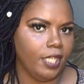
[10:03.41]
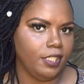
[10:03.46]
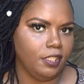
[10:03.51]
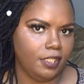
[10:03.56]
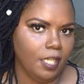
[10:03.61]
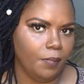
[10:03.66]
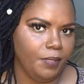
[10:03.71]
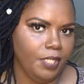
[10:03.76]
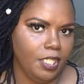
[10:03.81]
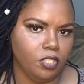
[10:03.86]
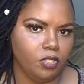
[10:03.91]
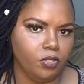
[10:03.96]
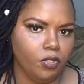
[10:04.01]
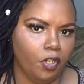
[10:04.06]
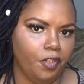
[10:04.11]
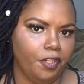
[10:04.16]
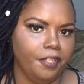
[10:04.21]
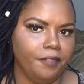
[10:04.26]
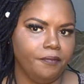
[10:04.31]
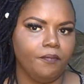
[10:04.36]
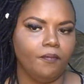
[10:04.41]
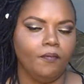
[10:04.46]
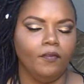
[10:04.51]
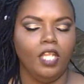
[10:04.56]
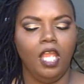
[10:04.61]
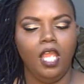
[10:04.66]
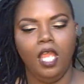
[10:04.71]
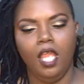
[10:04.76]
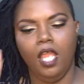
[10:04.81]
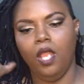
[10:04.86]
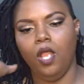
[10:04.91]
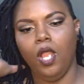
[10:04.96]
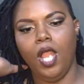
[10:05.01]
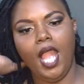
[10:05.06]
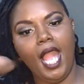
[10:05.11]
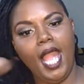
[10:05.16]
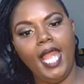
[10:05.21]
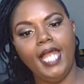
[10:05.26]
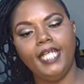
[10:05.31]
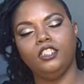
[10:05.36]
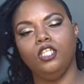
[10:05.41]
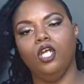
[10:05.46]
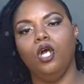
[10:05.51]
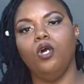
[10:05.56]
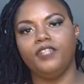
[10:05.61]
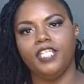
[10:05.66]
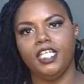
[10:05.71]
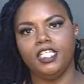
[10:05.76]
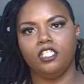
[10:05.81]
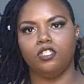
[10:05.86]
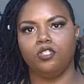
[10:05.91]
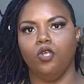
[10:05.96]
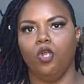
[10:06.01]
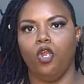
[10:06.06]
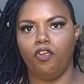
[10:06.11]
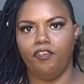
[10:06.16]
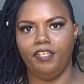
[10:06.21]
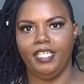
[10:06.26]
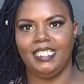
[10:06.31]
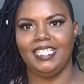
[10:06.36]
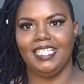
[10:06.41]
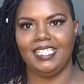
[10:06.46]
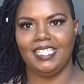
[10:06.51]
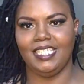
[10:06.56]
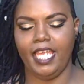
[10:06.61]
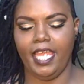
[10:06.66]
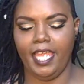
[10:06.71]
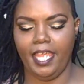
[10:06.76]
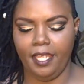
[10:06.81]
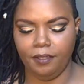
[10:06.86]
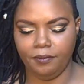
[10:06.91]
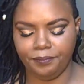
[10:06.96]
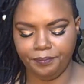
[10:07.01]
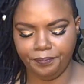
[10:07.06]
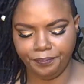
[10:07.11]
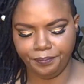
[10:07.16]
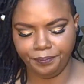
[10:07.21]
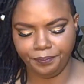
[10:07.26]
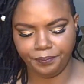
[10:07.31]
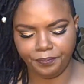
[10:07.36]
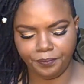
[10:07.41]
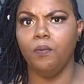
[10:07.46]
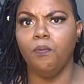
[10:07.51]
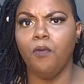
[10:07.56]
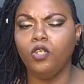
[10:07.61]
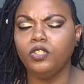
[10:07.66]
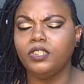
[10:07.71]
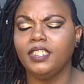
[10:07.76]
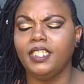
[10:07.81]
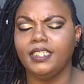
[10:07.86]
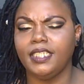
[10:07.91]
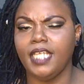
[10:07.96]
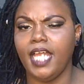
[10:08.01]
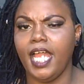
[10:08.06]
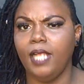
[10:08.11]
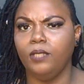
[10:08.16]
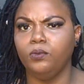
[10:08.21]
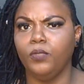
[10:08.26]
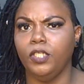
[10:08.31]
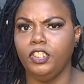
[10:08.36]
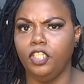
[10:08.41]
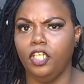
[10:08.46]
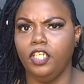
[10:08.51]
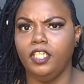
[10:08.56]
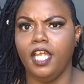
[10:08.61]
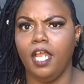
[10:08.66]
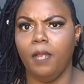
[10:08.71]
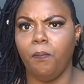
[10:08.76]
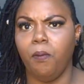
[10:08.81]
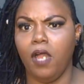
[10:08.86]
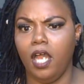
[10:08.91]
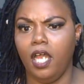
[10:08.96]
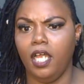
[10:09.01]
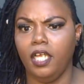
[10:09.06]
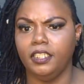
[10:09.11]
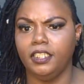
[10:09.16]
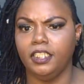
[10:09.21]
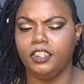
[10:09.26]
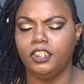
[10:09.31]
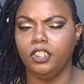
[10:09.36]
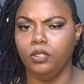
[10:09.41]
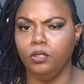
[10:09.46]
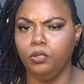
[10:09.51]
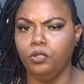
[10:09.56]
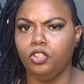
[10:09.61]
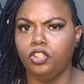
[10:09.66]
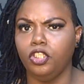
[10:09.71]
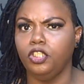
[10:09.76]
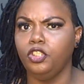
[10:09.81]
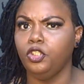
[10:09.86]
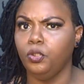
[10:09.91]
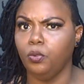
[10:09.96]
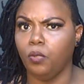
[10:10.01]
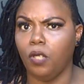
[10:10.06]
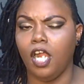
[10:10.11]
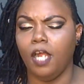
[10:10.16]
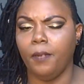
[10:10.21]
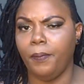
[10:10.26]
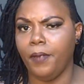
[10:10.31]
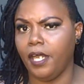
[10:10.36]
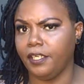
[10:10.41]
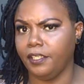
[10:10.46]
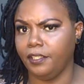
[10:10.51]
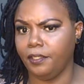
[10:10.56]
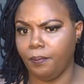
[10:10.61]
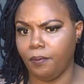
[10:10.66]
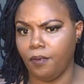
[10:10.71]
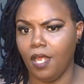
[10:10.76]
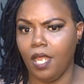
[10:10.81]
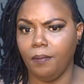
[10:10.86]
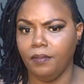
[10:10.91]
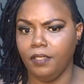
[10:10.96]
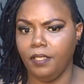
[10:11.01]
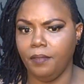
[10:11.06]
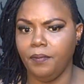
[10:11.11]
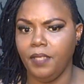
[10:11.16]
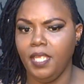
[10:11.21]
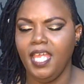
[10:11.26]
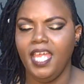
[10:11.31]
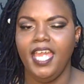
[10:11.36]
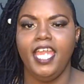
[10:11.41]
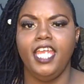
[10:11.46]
Why did you tell me this story? I told this story to say, most of the time when you're not part of the solution, you are part of the problem.